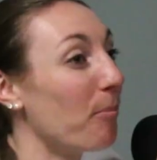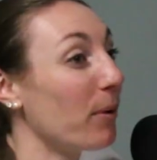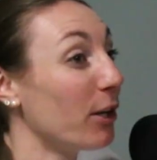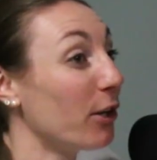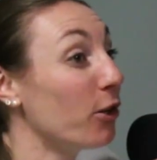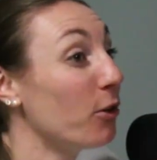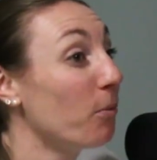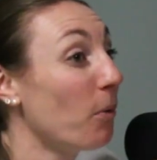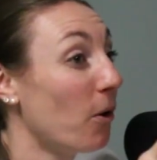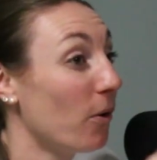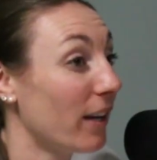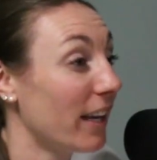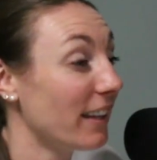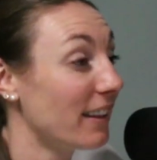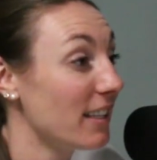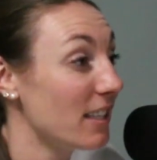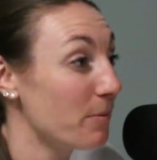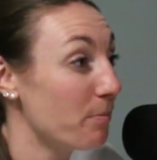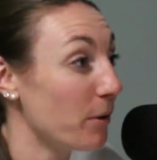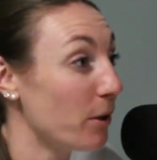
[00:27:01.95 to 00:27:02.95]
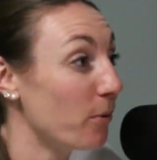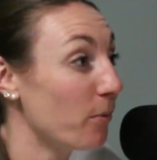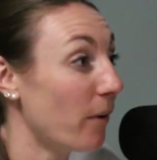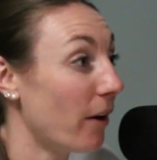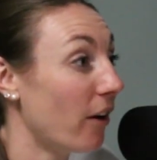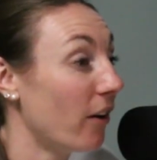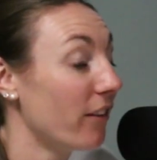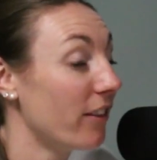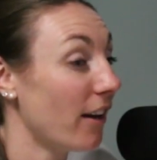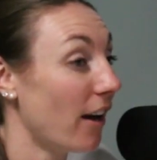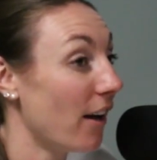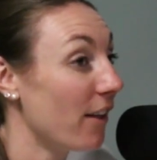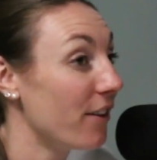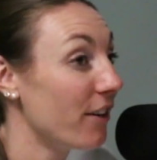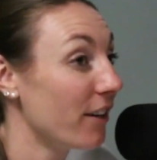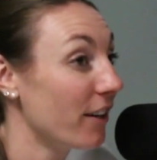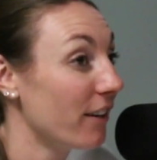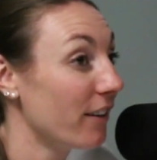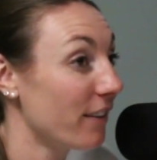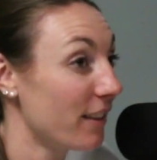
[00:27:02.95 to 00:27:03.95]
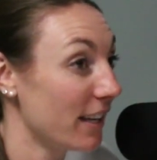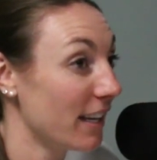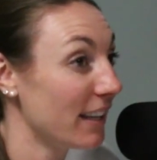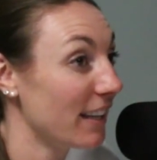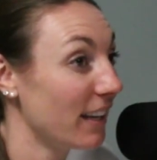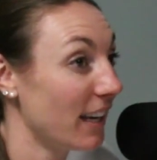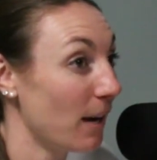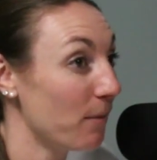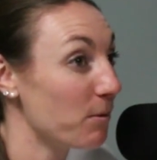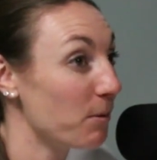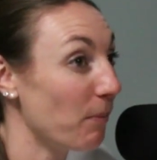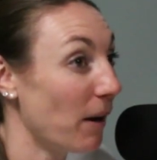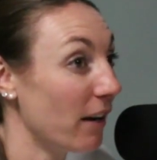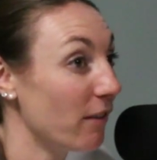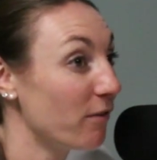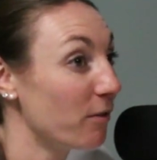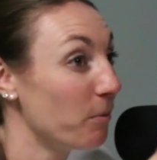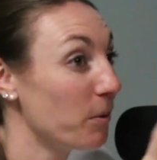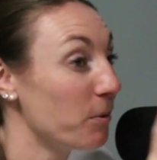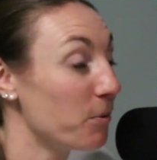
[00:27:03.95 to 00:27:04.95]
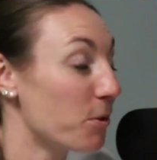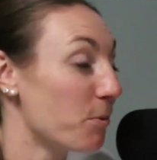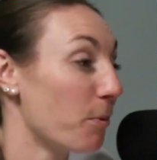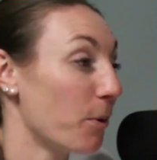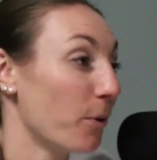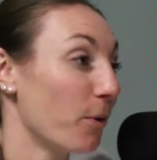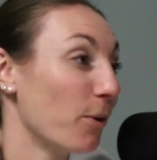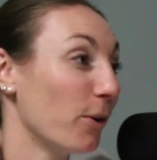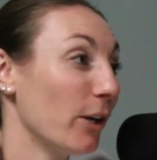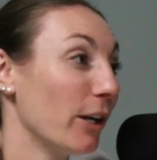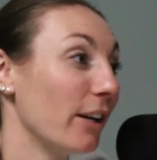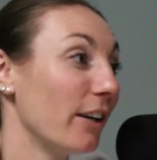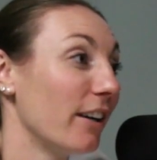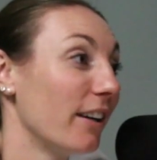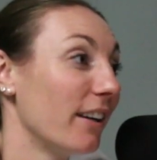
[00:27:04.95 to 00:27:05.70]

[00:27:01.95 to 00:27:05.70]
But you won't get this, but you will. The other thing that came to mind for me was sport court.